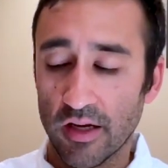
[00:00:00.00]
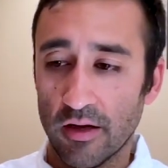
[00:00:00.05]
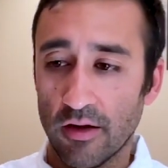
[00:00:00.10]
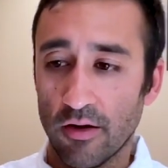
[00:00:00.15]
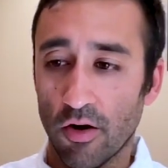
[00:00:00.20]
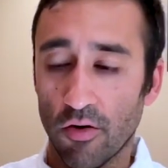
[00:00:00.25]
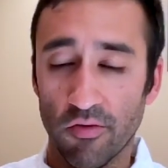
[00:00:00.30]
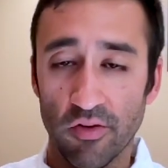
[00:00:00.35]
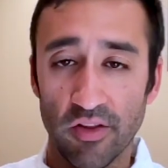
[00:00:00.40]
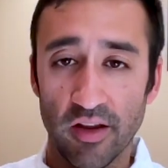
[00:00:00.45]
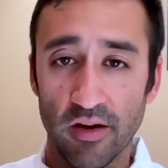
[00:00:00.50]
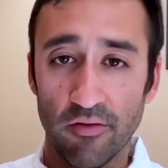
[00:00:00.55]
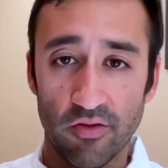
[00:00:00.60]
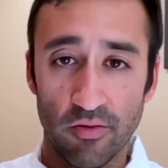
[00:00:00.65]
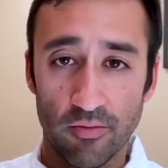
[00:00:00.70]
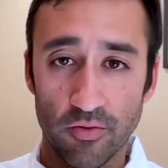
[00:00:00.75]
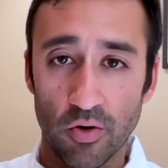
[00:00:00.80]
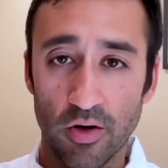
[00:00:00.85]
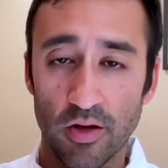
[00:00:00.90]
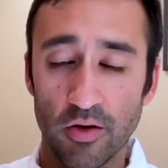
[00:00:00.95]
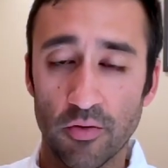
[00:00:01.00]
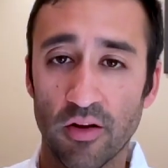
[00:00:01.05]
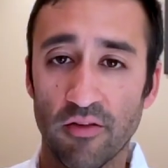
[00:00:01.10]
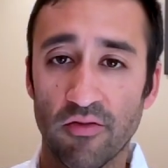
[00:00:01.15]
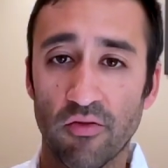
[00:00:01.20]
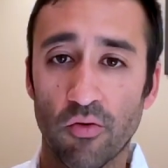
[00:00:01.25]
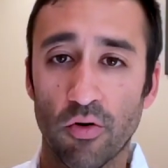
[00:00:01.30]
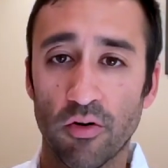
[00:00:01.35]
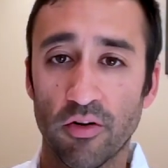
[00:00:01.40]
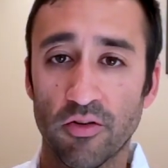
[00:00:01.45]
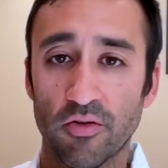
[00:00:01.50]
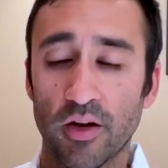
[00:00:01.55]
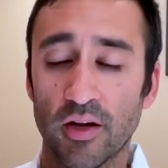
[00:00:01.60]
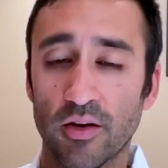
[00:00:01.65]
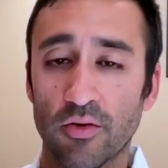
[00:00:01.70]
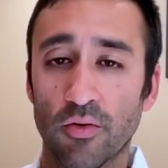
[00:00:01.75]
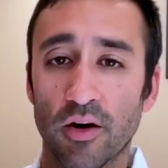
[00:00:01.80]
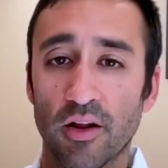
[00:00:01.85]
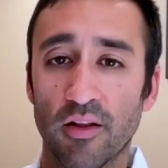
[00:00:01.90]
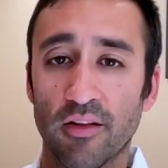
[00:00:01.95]
from 2024 to
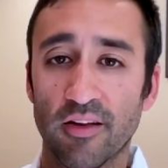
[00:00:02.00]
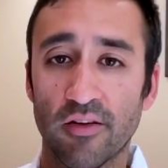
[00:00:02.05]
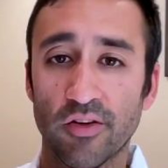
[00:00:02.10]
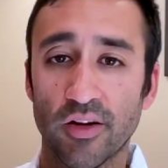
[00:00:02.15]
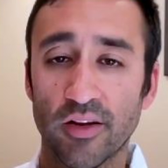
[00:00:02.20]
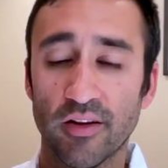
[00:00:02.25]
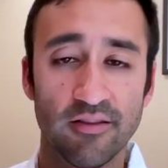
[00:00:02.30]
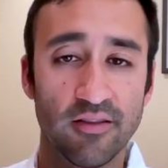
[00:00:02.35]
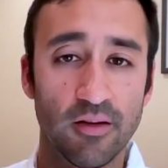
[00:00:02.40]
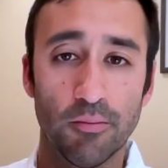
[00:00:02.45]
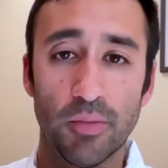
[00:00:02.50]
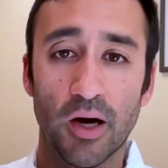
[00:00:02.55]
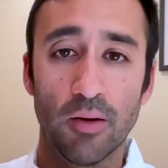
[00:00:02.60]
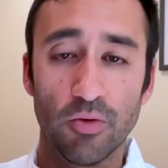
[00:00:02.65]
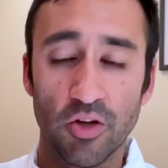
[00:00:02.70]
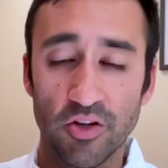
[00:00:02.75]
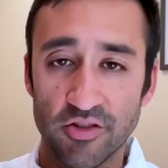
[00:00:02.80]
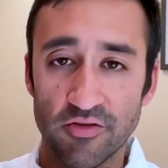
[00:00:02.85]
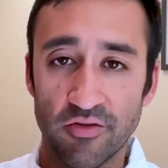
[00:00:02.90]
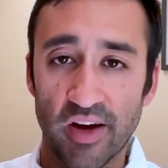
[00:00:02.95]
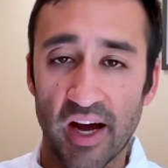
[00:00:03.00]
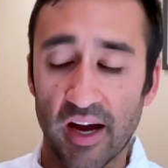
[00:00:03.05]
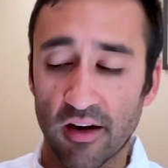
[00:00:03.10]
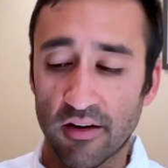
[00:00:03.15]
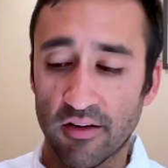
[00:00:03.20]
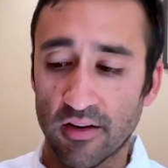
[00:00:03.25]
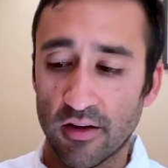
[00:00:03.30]
2027. That's a published fact.